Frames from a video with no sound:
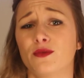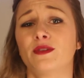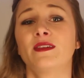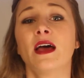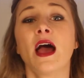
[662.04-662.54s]

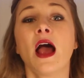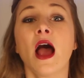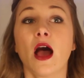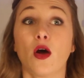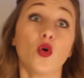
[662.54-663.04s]
thoughts,
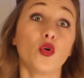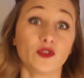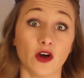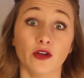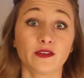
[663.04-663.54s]
or
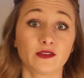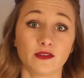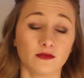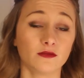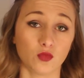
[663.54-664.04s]

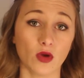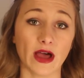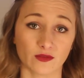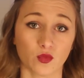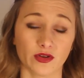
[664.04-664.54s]
dance,
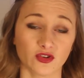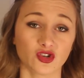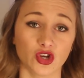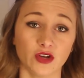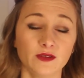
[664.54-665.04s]
as one
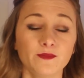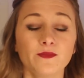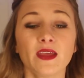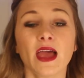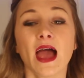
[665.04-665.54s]
should.
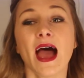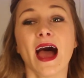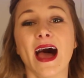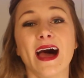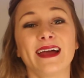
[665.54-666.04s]

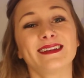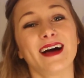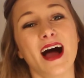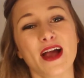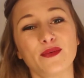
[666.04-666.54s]
And
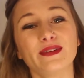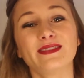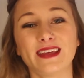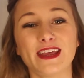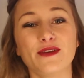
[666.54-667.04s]
I will
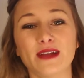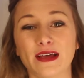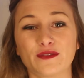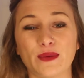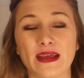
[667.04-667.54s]
see you
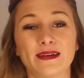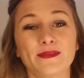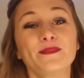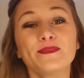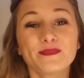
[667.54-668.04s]
next week.
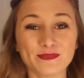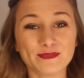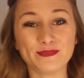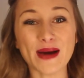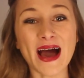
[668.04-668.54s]

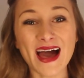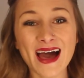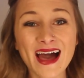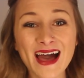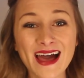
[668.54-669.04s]

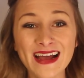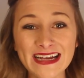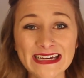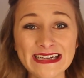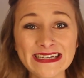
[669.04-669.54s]

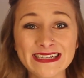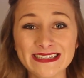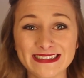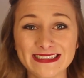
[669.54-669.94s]
Bye!